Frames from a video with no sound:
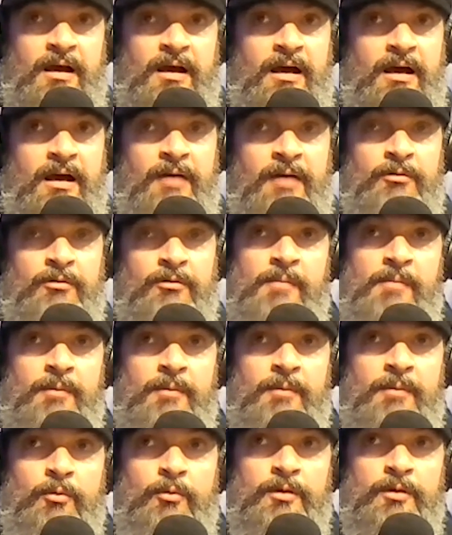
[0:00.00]
I don't remember
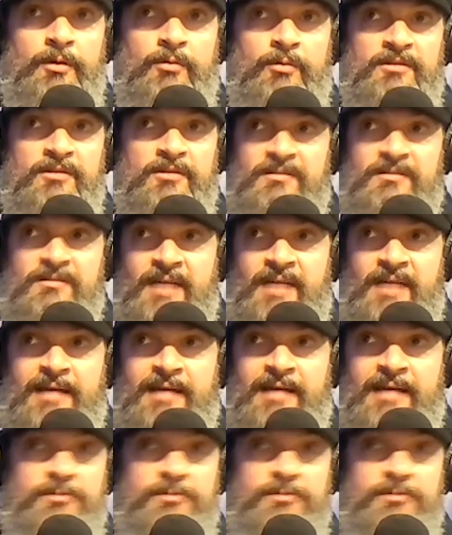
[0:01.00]
what it was exactly.
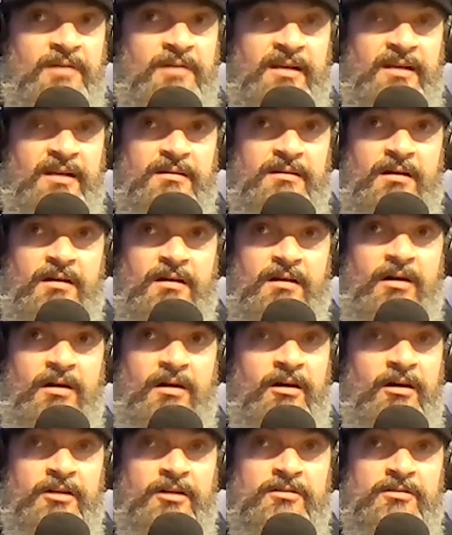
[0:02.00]
It was like
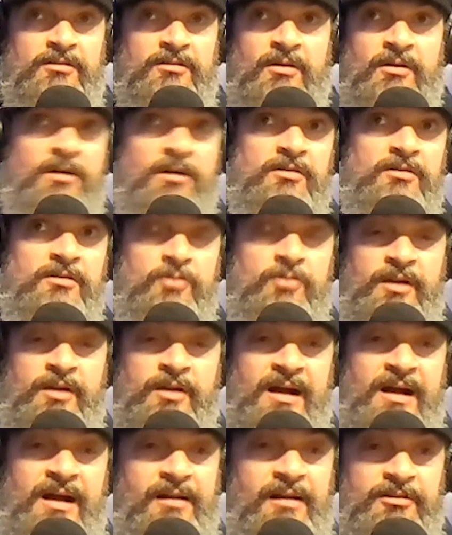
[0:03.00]
100 to 120
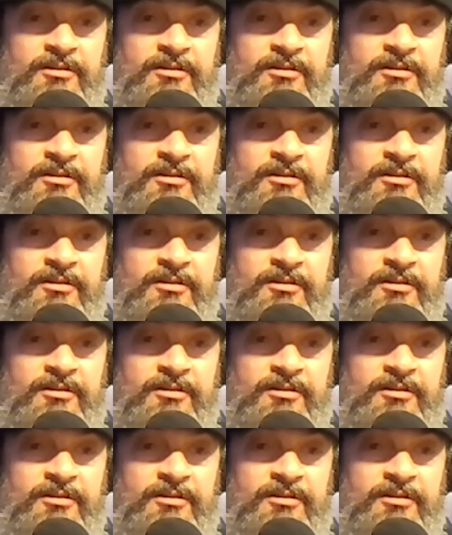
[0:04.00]
dollars a